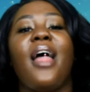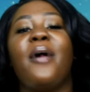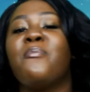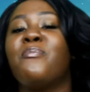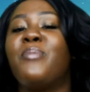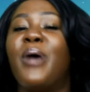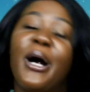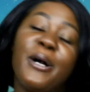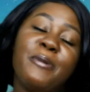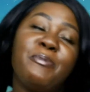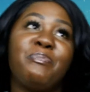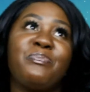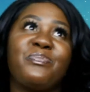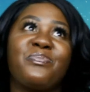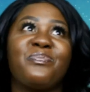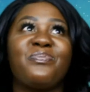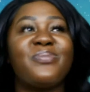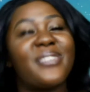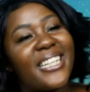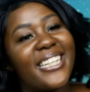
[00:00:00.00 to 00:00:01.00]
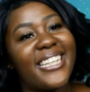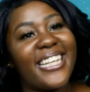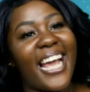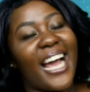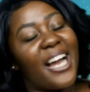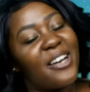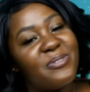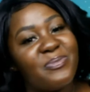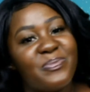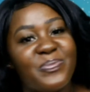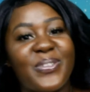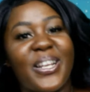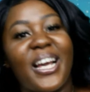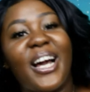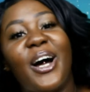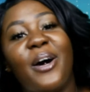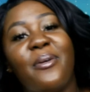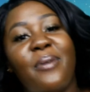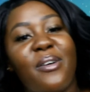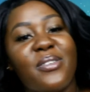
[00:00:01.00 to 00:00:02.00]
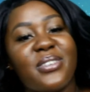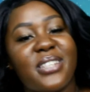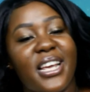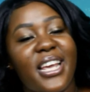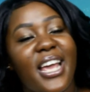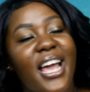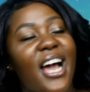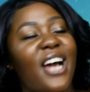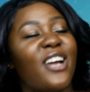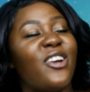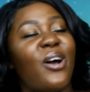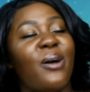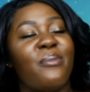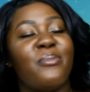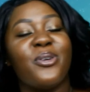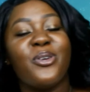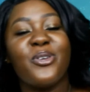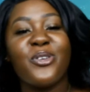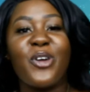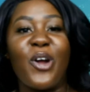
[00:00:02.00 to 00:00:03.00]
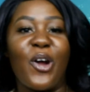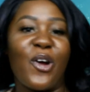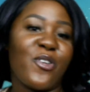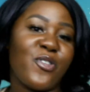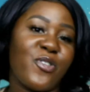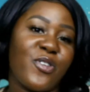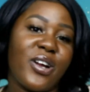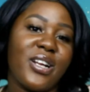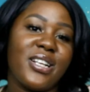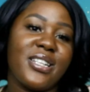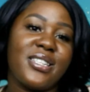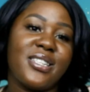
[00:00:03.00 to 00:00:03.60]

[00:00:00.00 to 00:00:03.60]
But, yeah. I was like, yeah, I know I'm a good girlfriend.